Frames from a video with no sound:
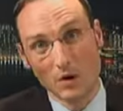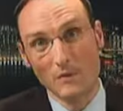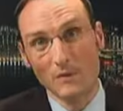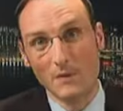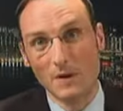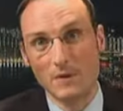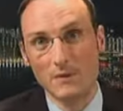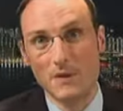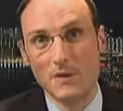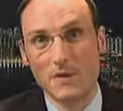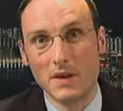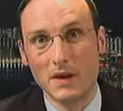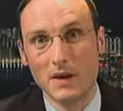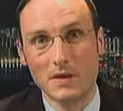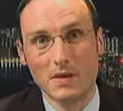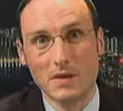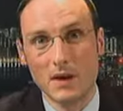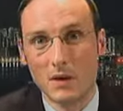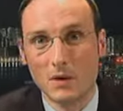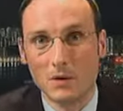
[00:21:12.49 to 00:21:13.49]
We, we think,
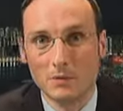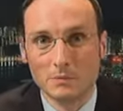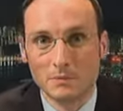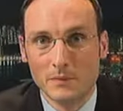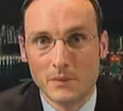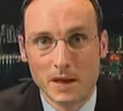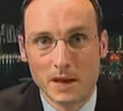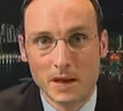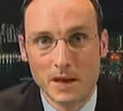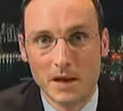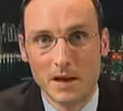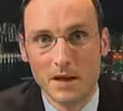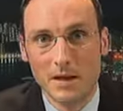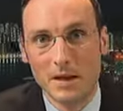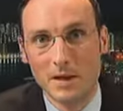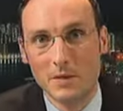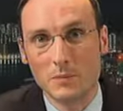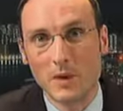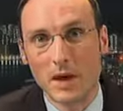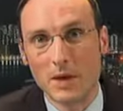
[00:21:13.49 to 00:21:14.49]
though, uh,
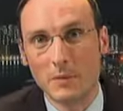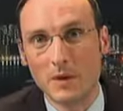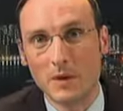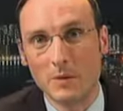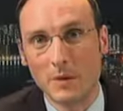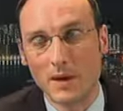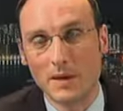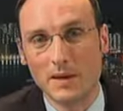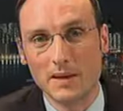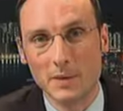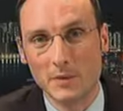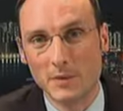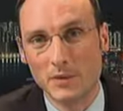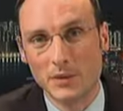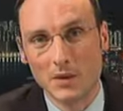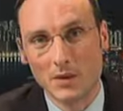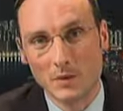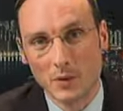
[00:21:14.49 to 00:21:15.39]
it may be quite temporary,